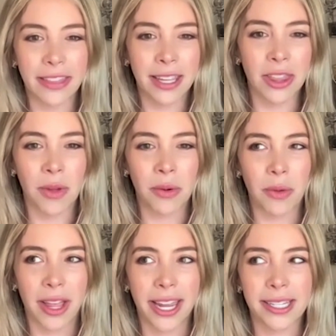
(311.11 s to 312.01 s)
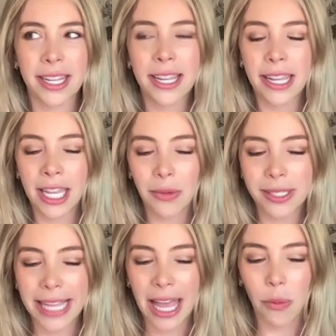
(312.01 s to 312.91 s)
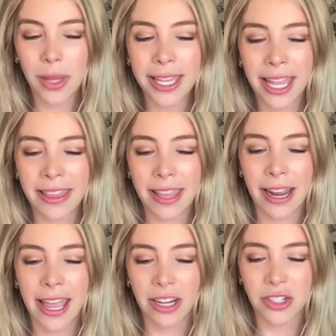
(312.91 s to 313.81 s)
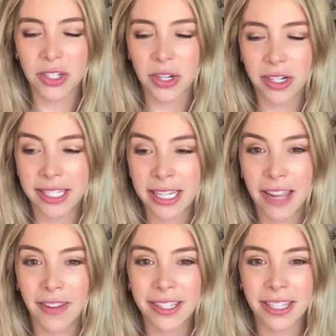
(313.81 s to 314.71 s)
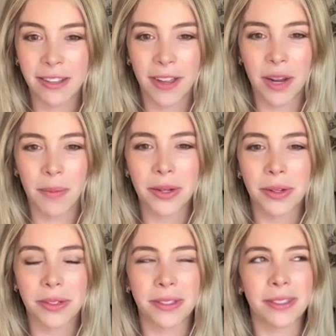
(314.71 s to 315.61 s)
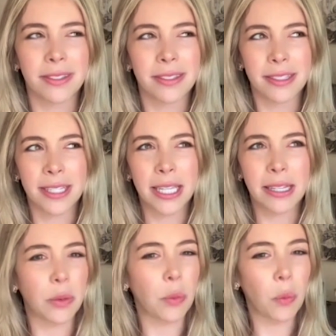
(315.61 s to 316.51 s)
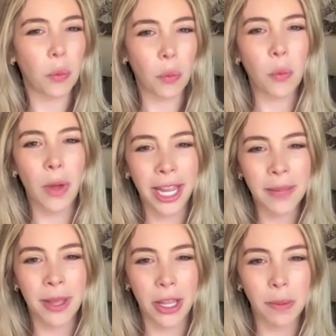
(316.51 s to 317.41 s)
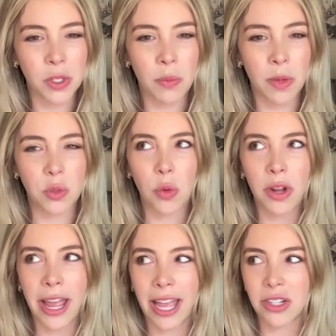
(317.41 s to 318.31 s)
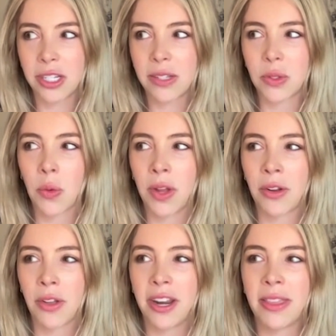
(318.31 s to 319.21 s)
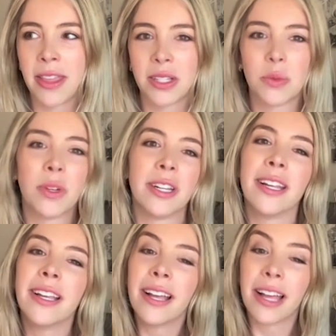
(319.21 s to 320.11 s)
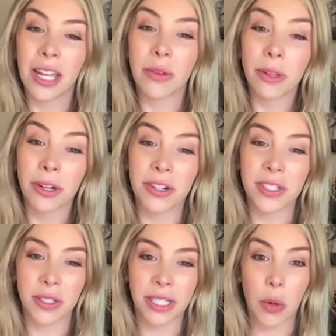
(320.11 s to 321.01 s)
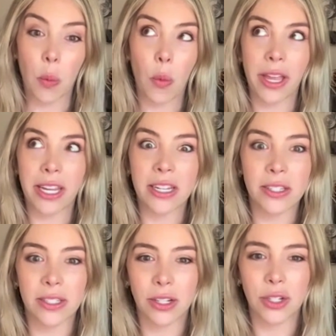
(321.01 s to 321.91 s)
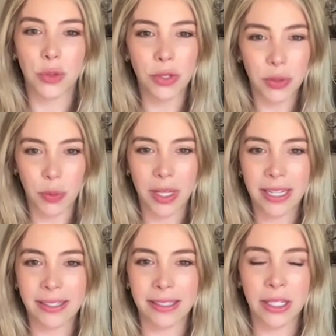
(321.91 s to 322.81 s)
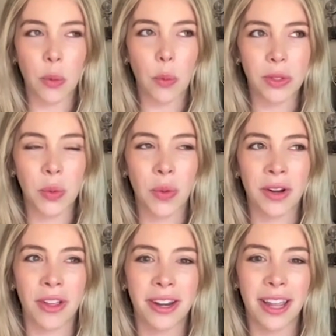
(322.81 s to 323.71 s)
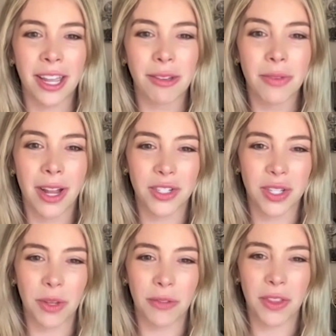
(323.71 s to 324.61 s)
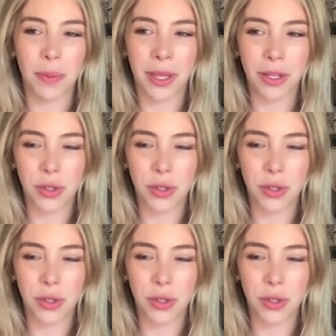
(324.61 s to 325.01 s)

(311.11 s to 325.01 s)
the other one ride. It was that weekend that I actually started to dive into the fundamentals and see, like, why am I up so much? What actually is going on? And that's when I learned, what is a short squeeze? What's going on? I rewatched the movie, The Big